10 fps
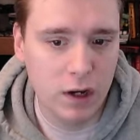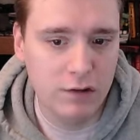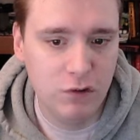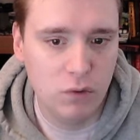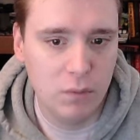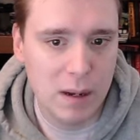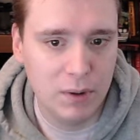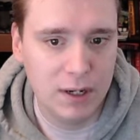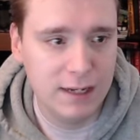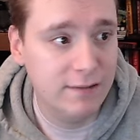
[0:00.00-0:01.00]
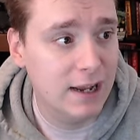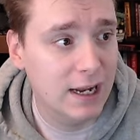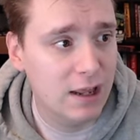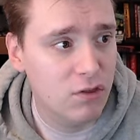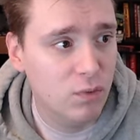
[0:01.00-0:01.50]
to. Remember, he had signed
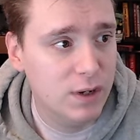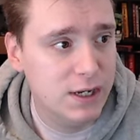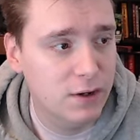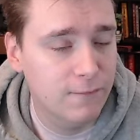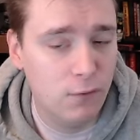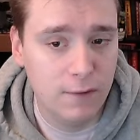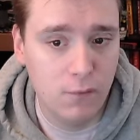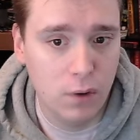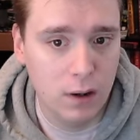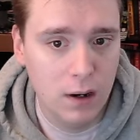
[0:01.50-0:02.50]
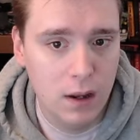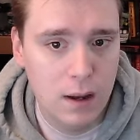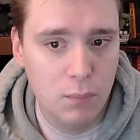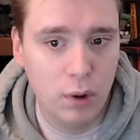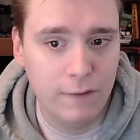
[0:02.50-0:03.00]
a three-year
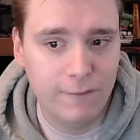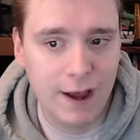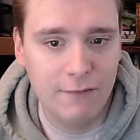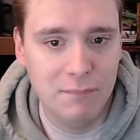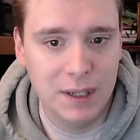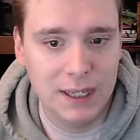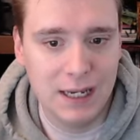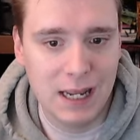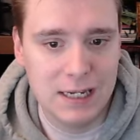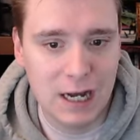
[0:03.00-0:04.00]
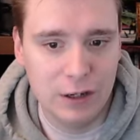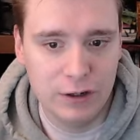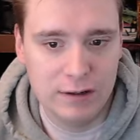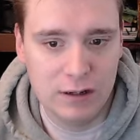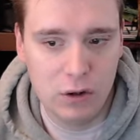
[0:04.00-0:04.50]
$44.5 million
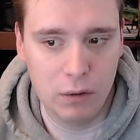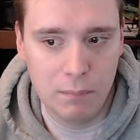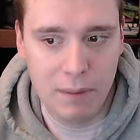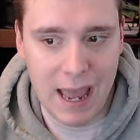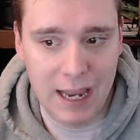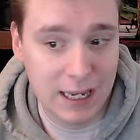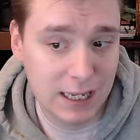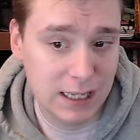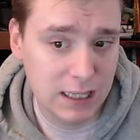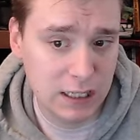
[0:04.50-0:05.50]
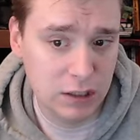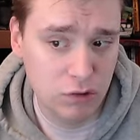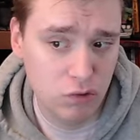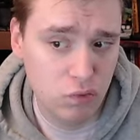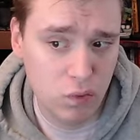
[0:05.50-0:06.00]
deal back in
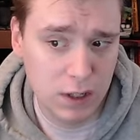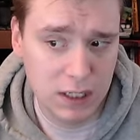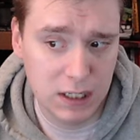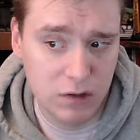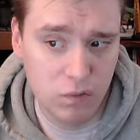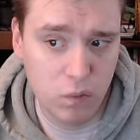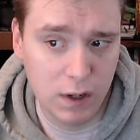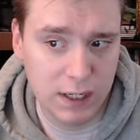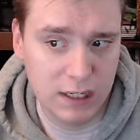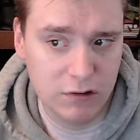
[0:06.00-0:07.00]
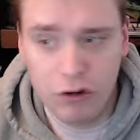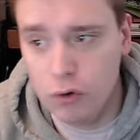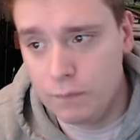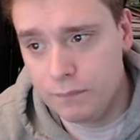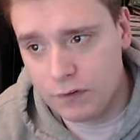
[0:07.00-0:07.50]

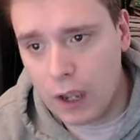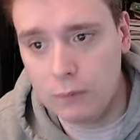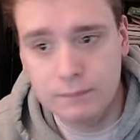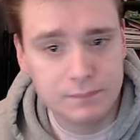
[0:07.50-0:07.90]
2022. So,